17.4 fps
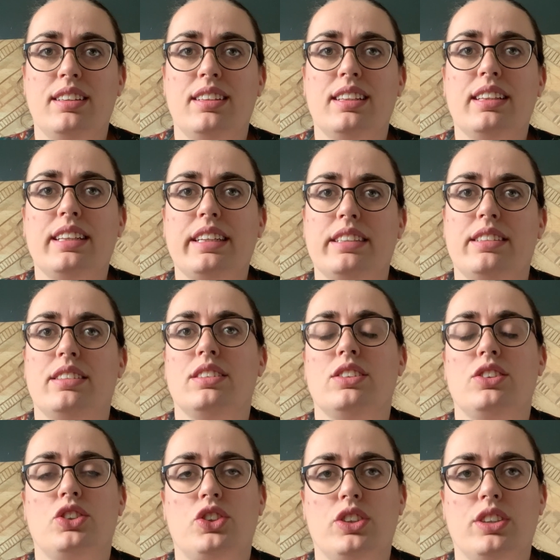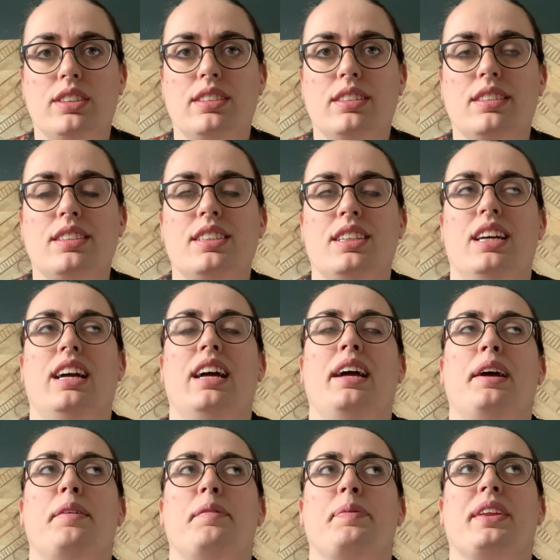that leads to trust.
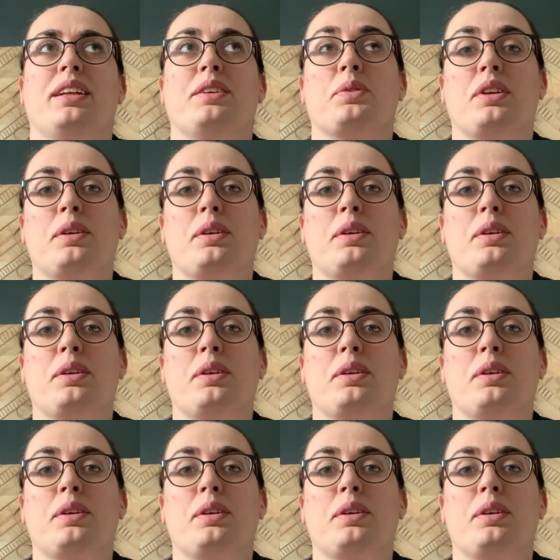It's one